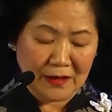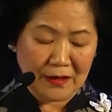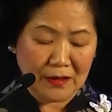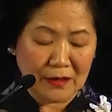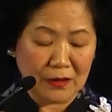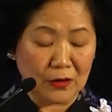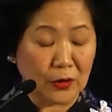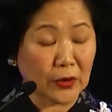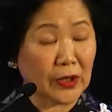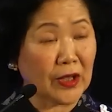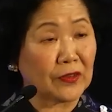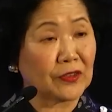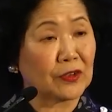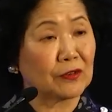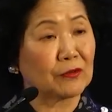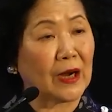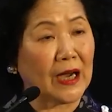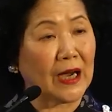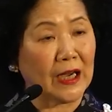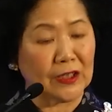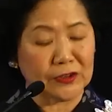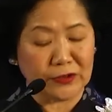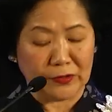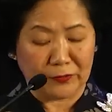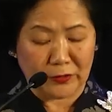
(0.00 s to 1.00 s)
Look at the
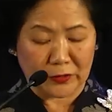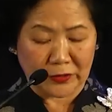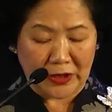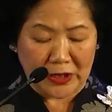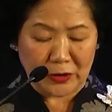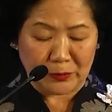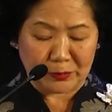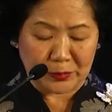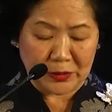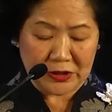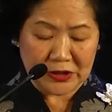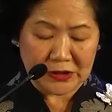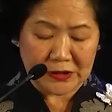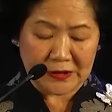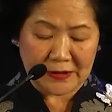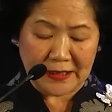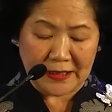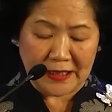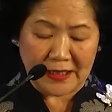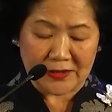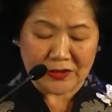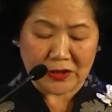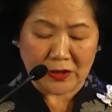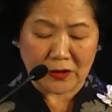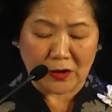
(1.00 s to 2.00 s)
rise of Great Britain
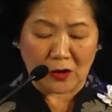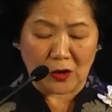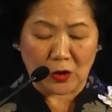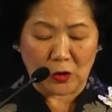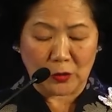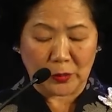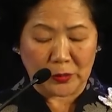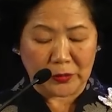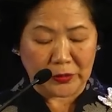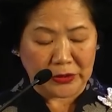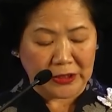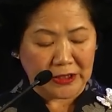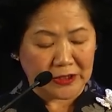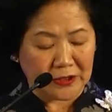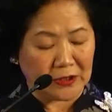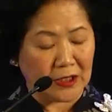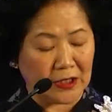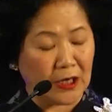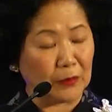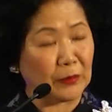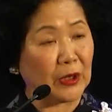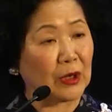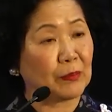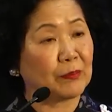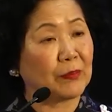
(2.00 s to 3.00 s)
as a global
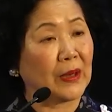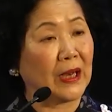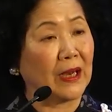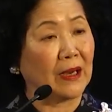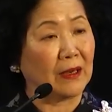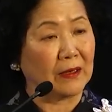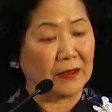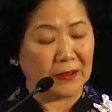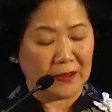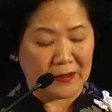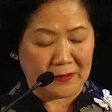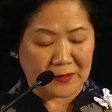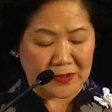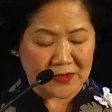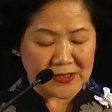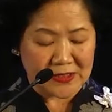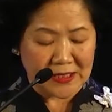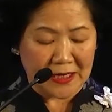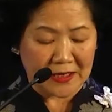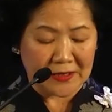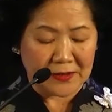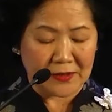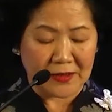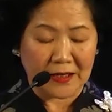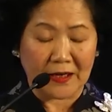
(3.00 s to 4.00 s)
economic power in the
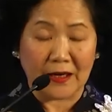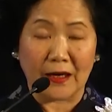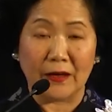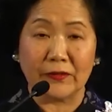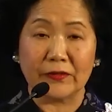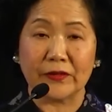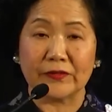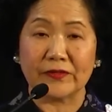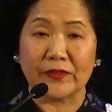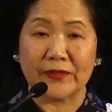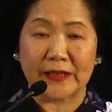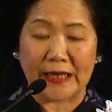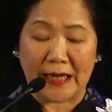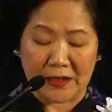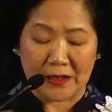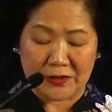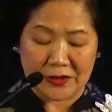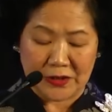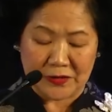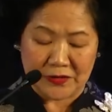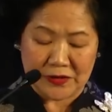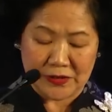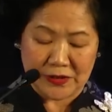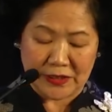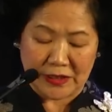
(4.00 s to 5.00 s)
second half of the
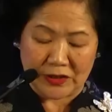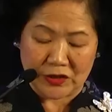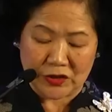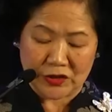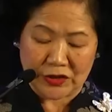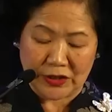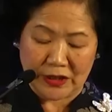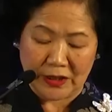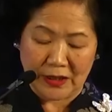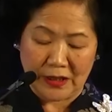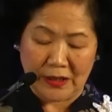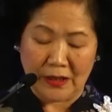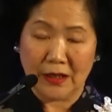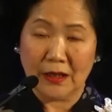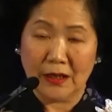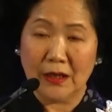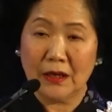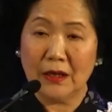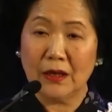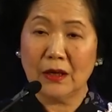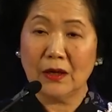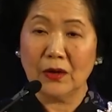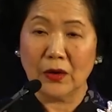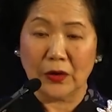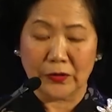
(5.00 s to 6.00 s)
19th century
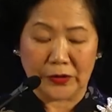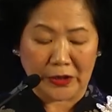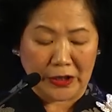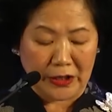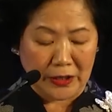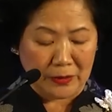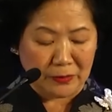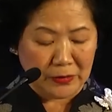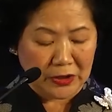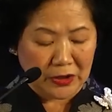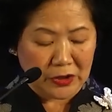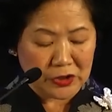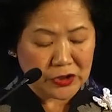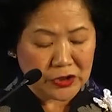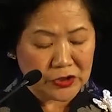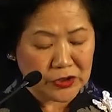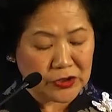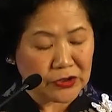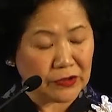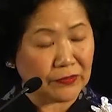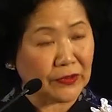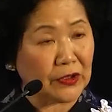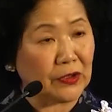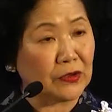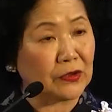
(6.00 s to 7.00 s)
or the emergence
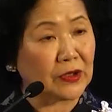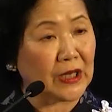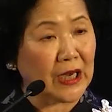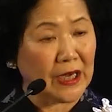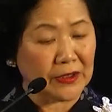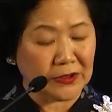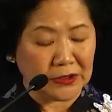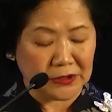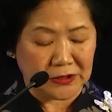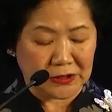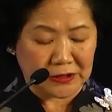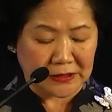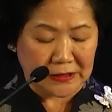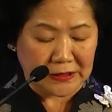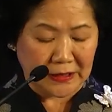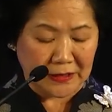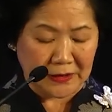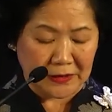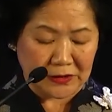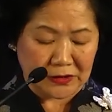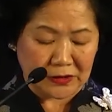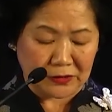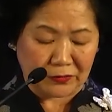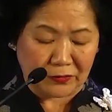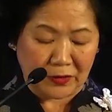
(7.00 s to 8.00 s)
of the United
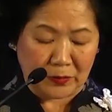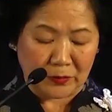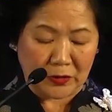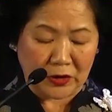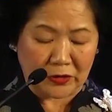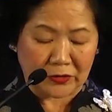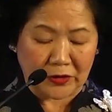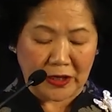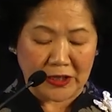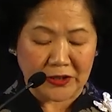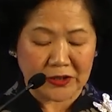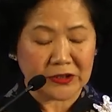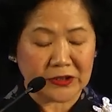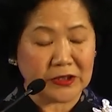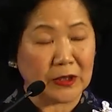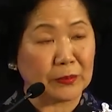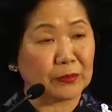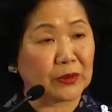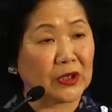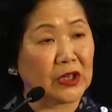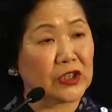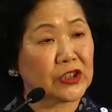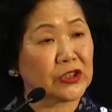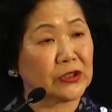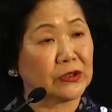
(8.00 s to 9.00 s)
States from the Great
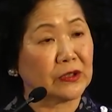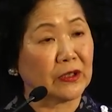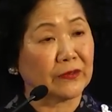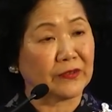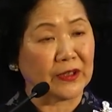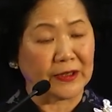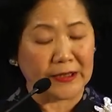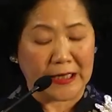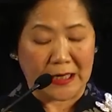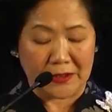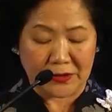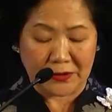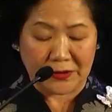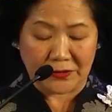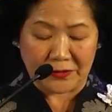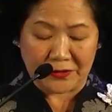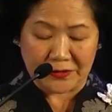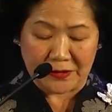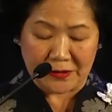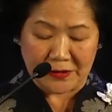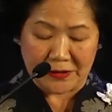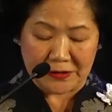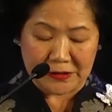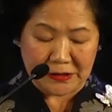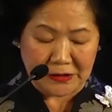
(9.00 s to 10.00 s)
Depression of the
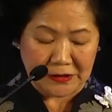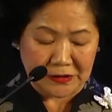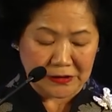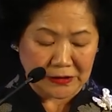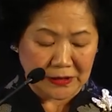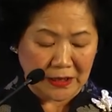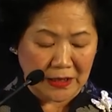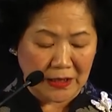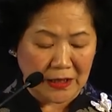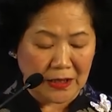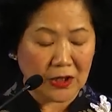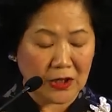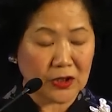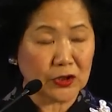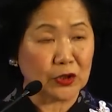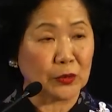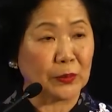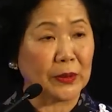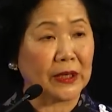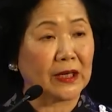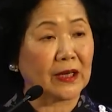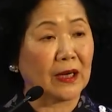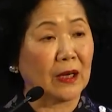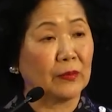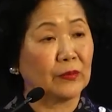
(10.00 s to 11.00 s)
1930s to
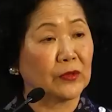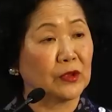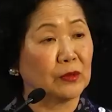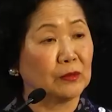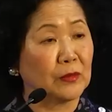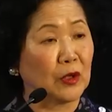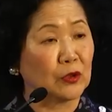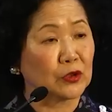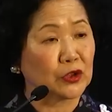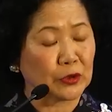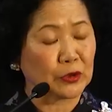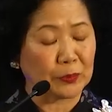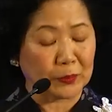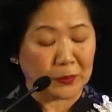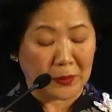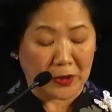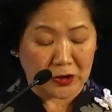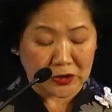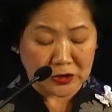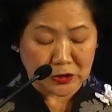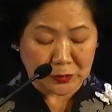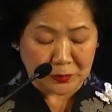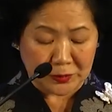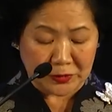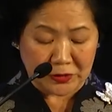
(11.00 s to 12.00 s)
become the most
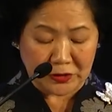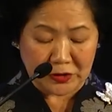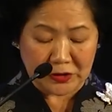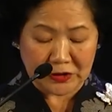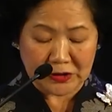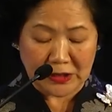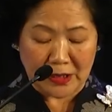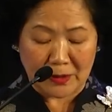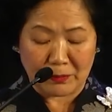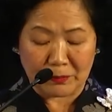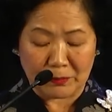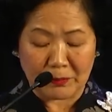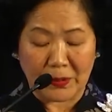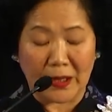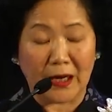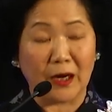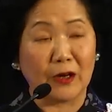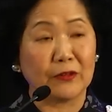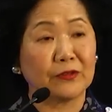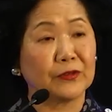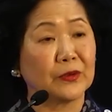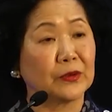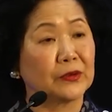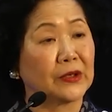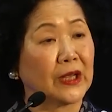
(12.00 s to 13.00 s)
prosperous and
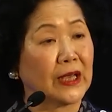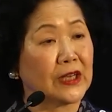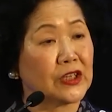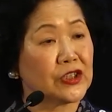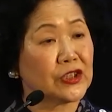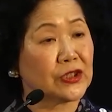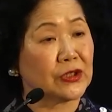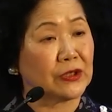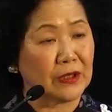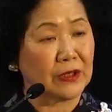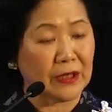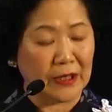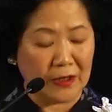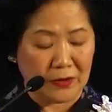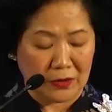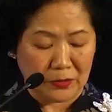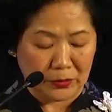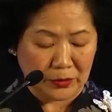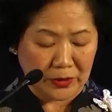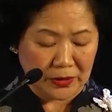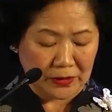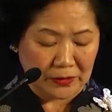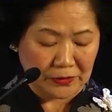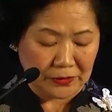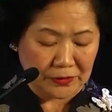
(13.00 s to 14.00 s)
powerful nation in the
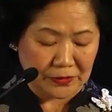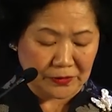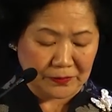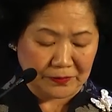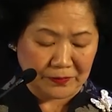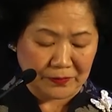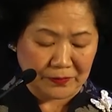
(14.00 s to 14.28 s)
world.